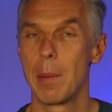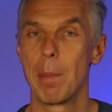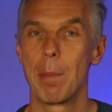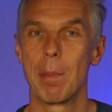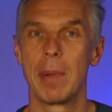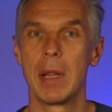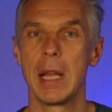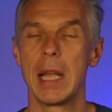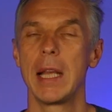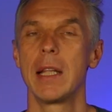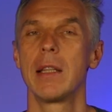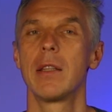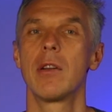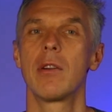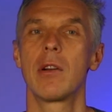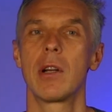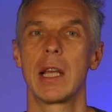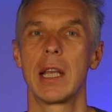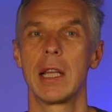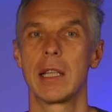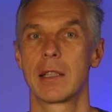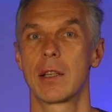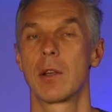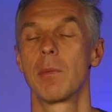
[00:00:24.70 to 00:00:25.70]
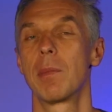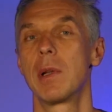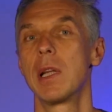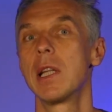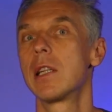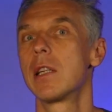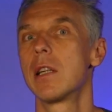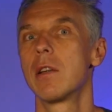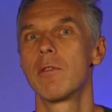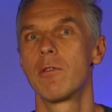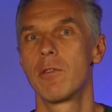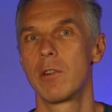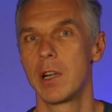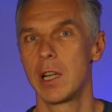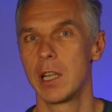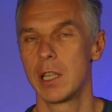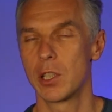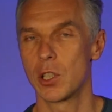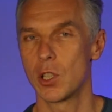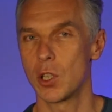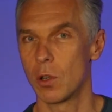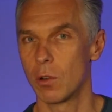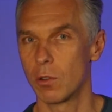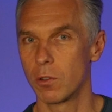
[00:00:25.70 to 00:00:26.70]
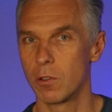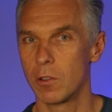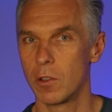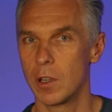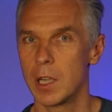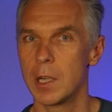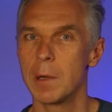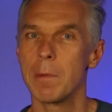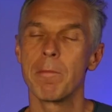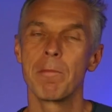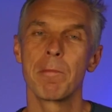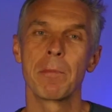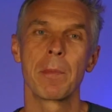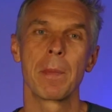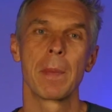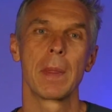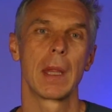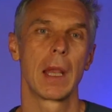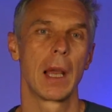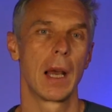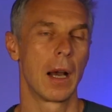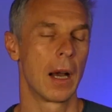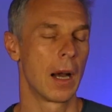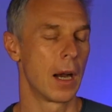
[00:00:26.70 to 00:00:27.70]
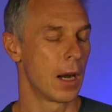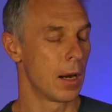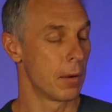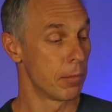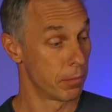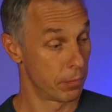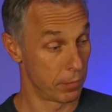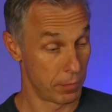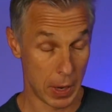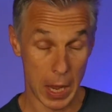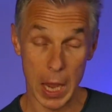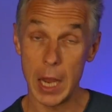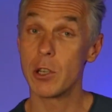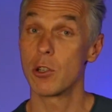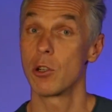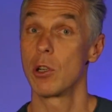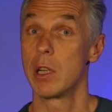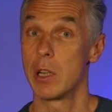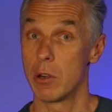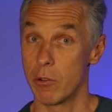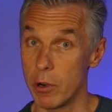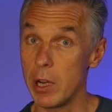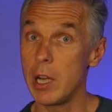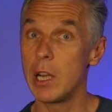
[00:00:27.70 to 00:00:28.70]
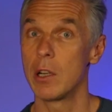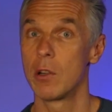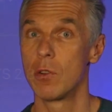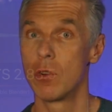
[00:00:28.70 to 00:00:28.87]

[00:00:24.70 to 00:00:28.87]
Blender is completely free software uh, actually really